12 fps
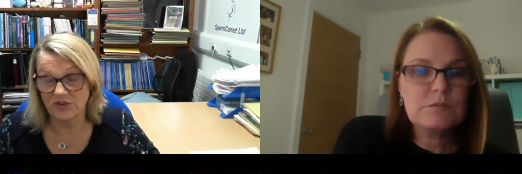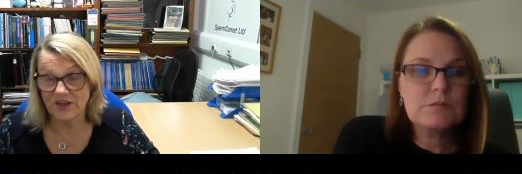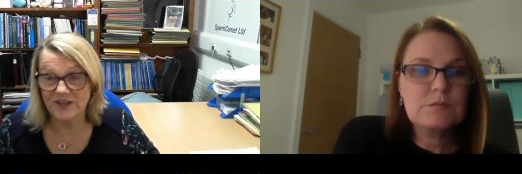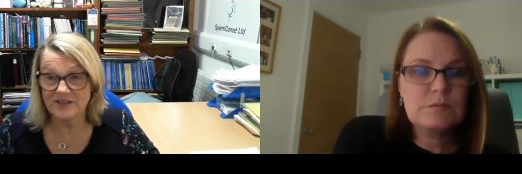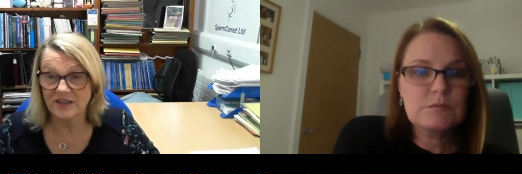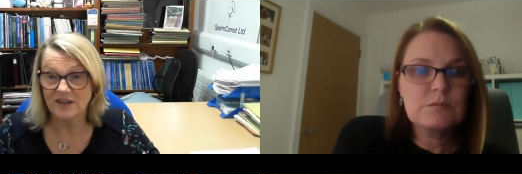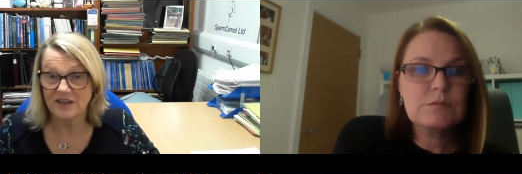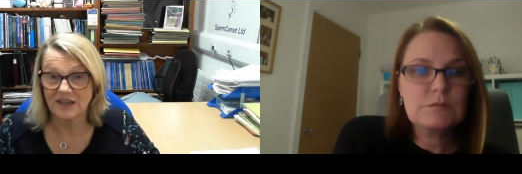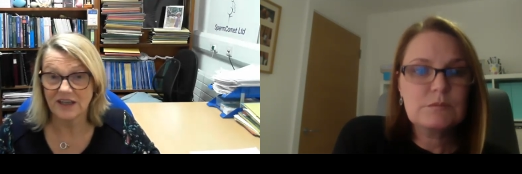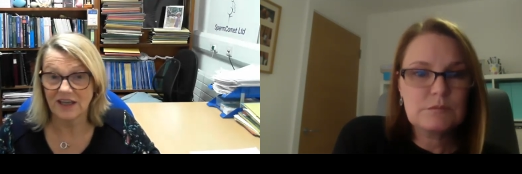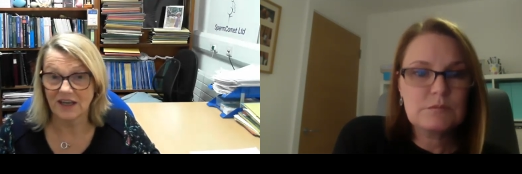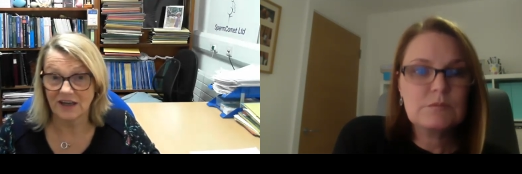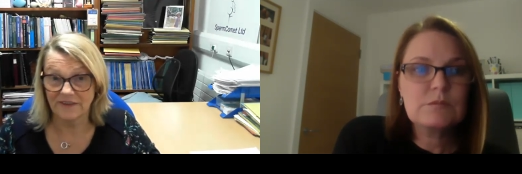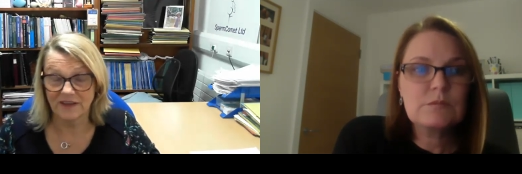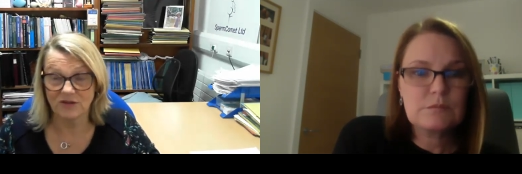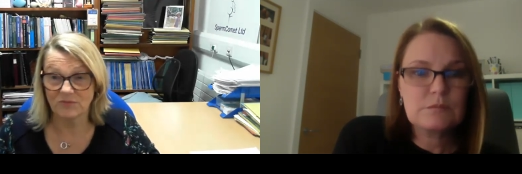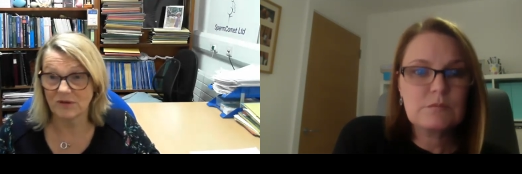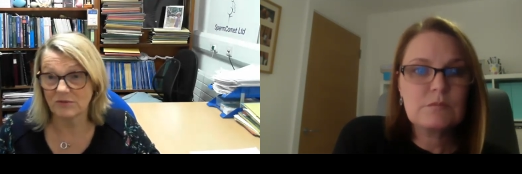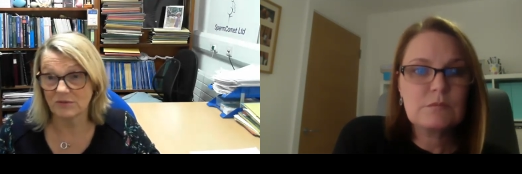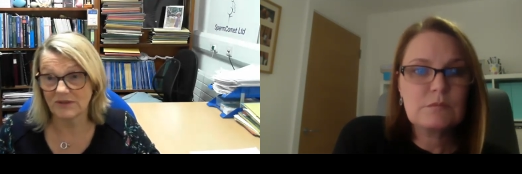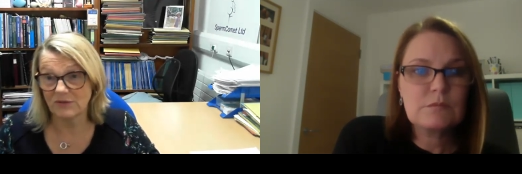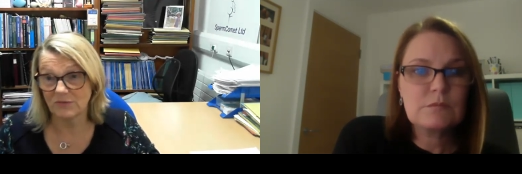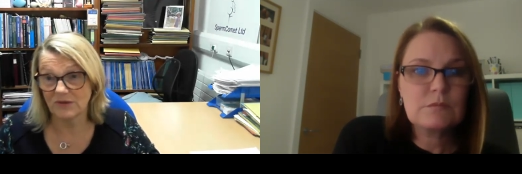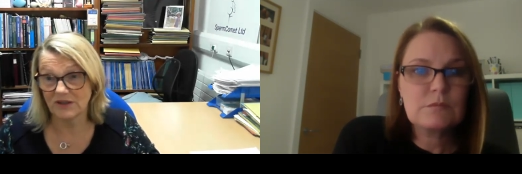Speaker 1: that, I think it probably
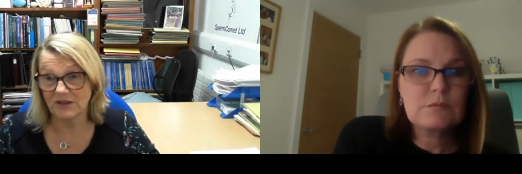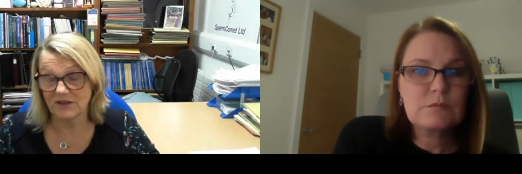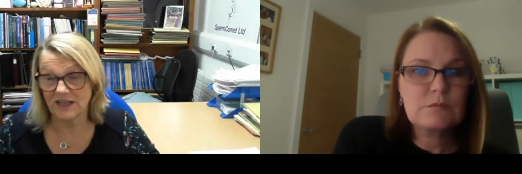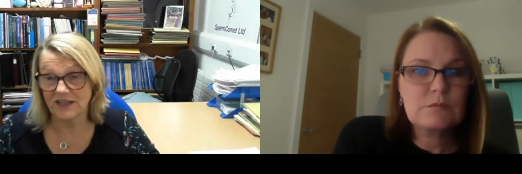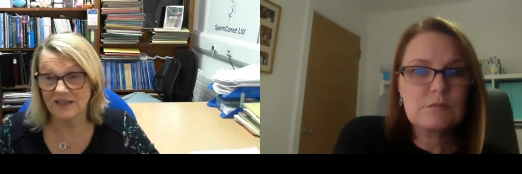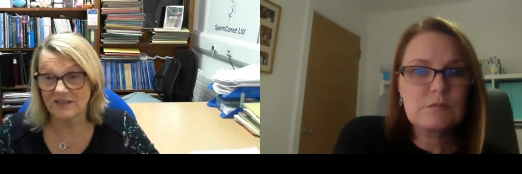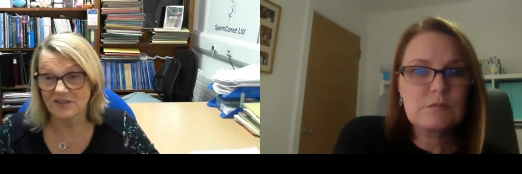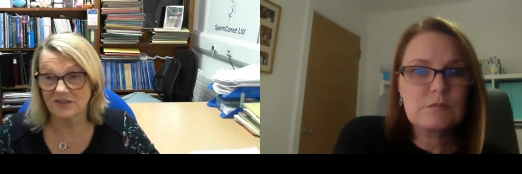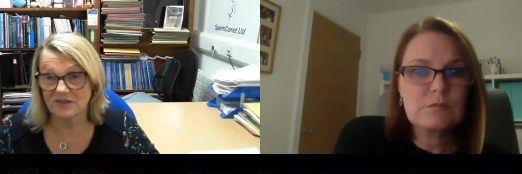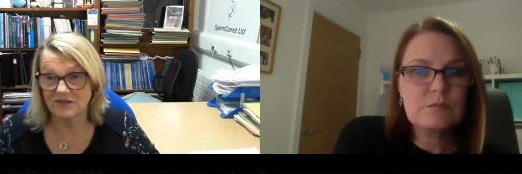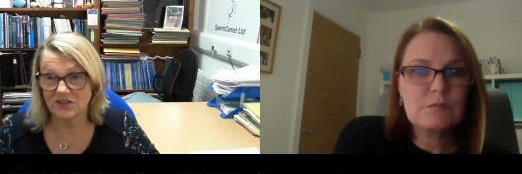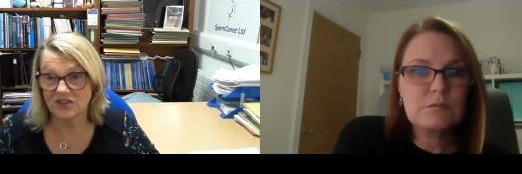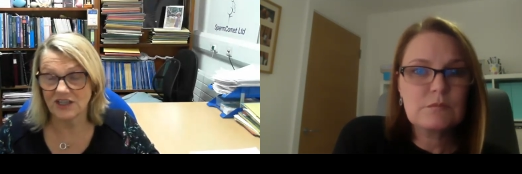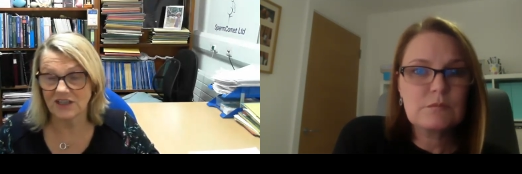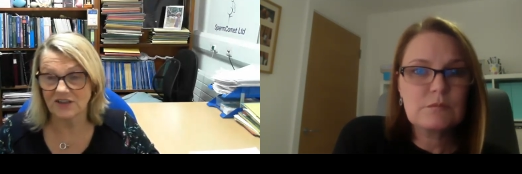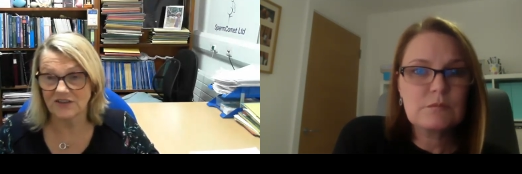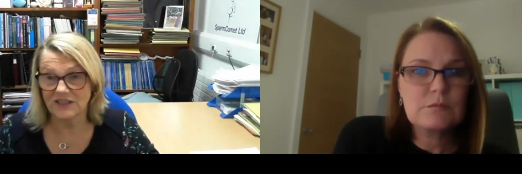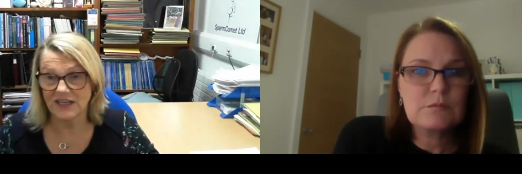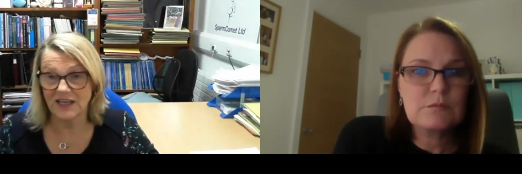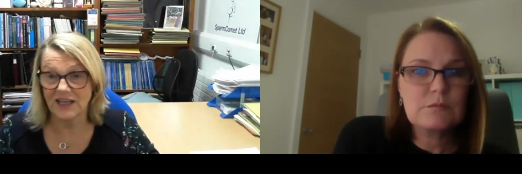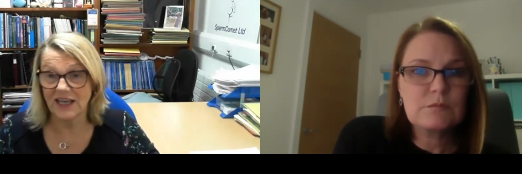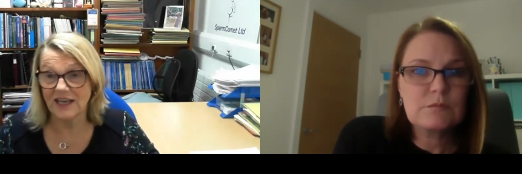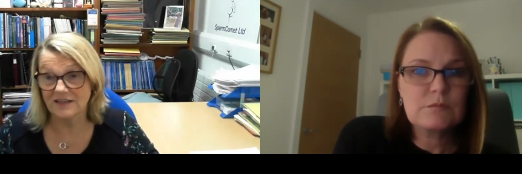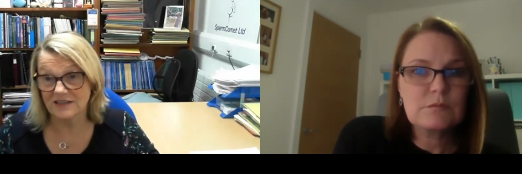would be a good idea to, to check out the D N A
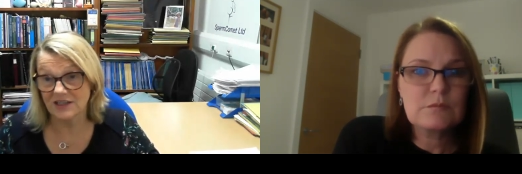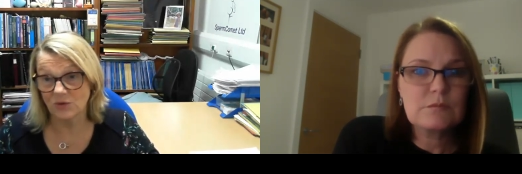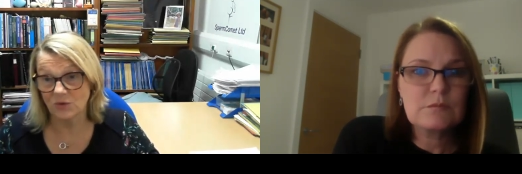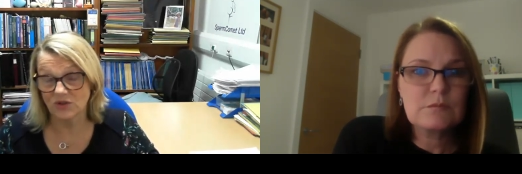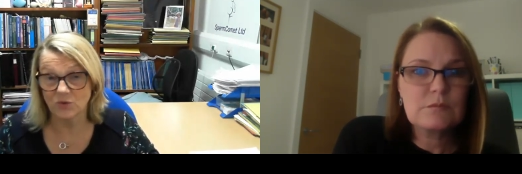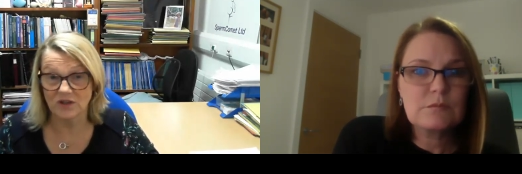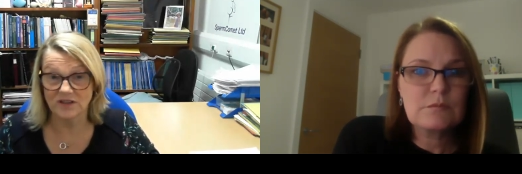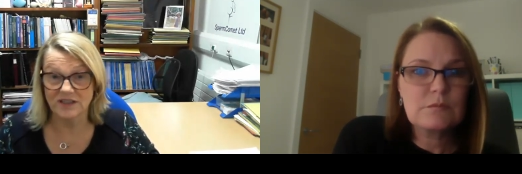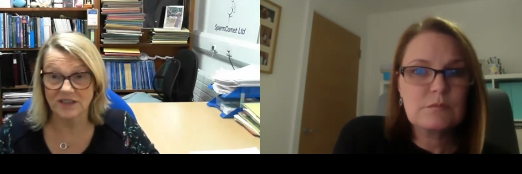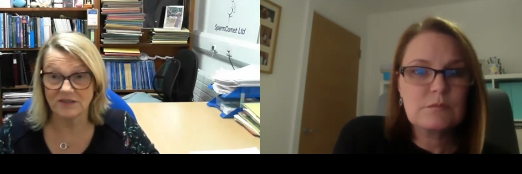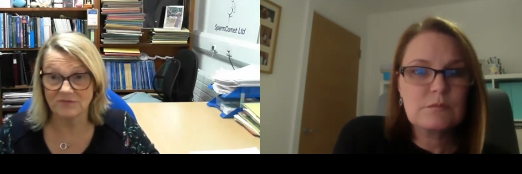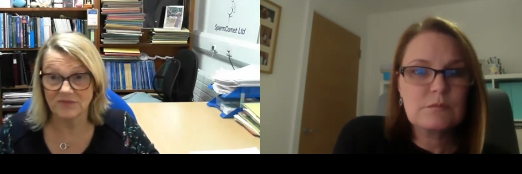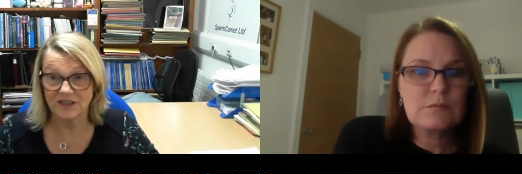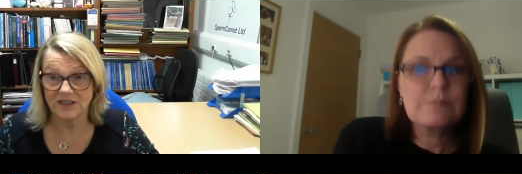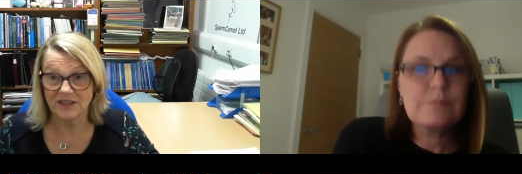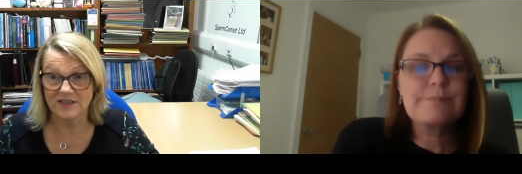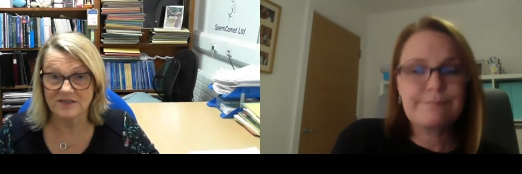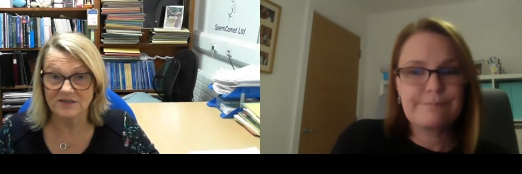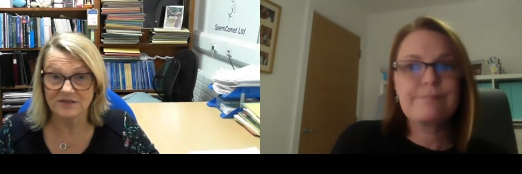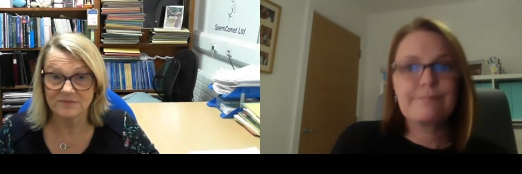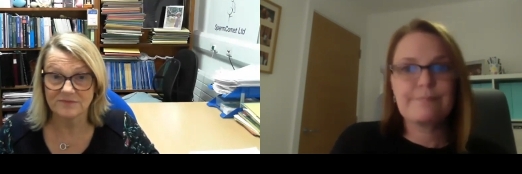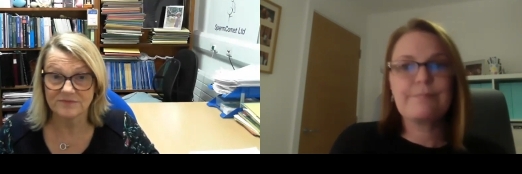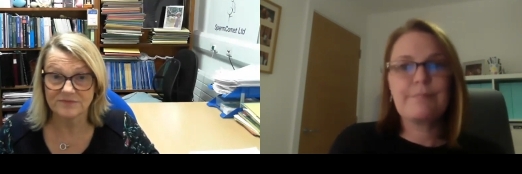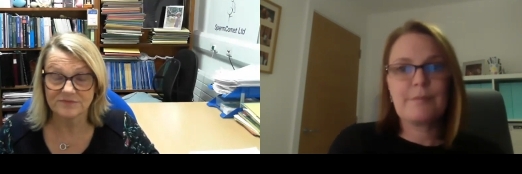and see what quality it is.
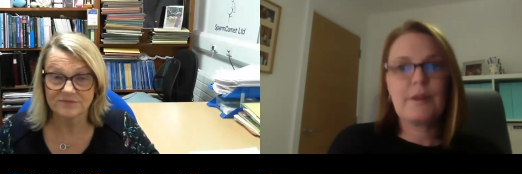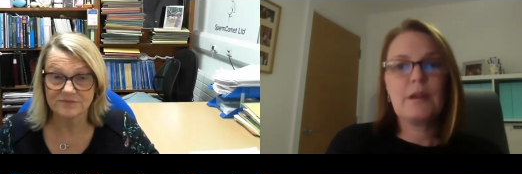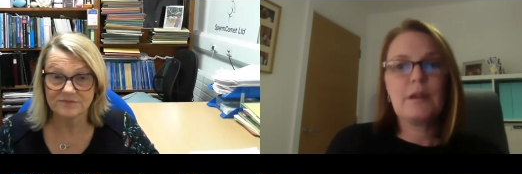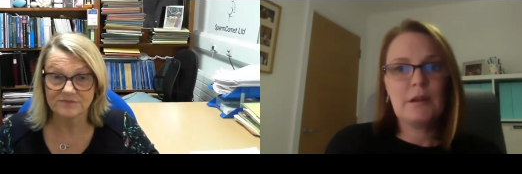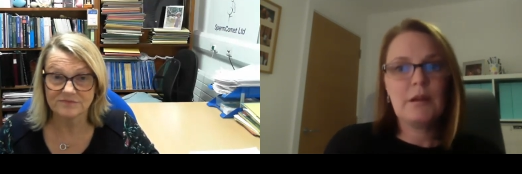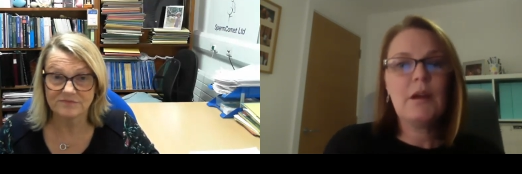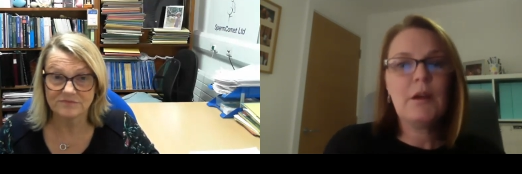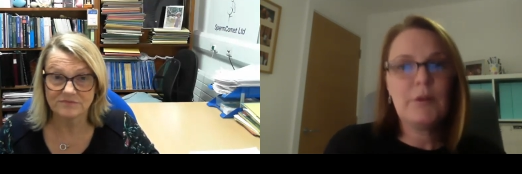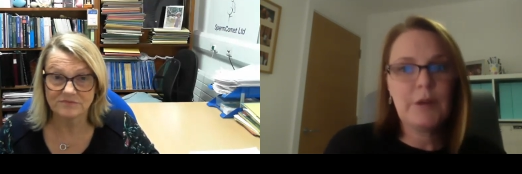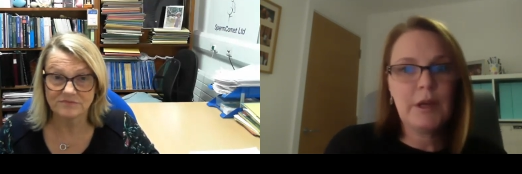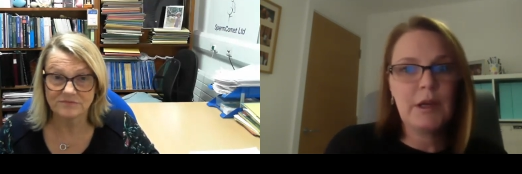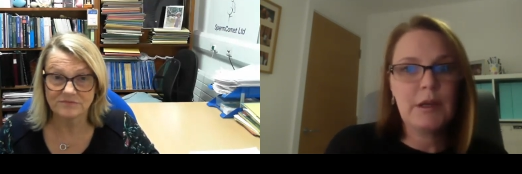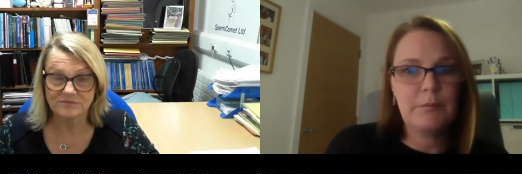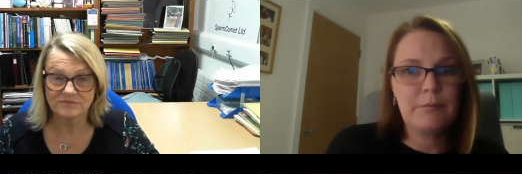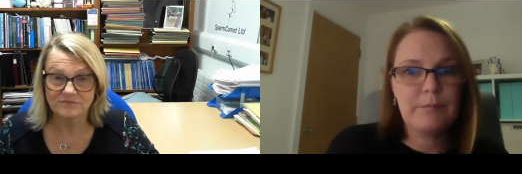Okay.